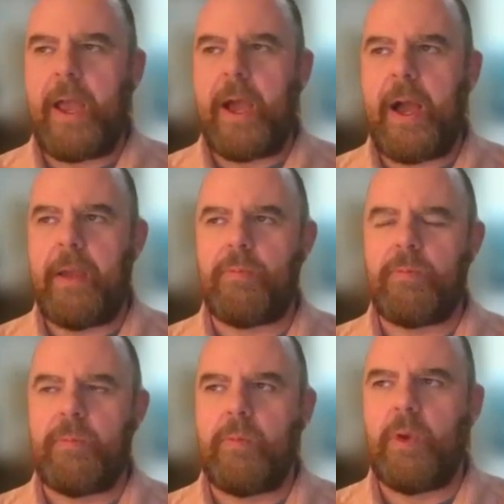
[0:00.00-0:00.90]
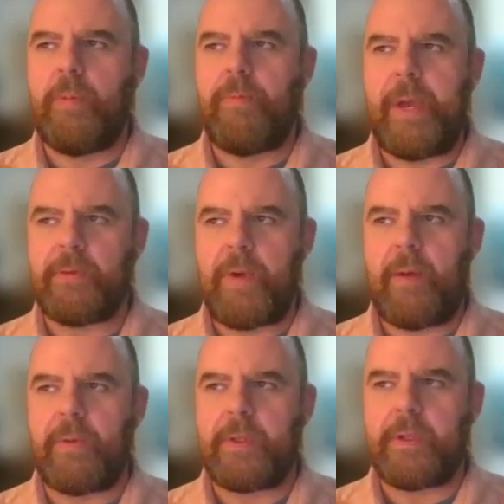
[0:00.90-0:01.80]
I wouldn't mess
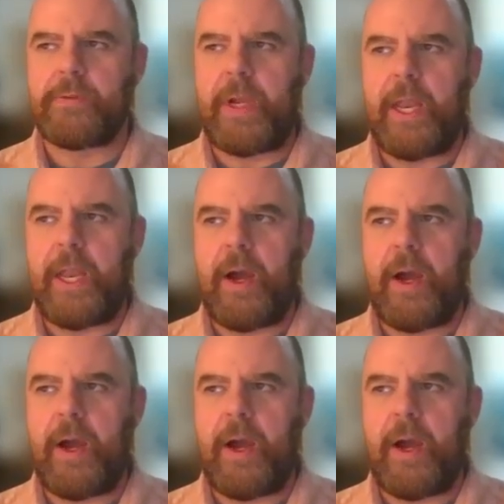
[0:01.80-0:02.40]
around with those right now.